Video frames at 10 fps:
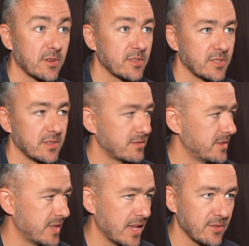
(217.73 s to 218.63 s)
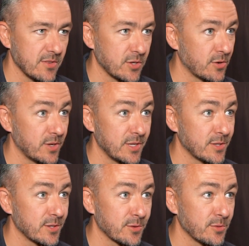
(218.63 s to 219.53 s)
because the television
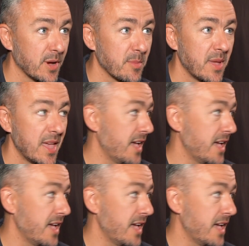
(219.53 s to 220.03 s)
audiences go up.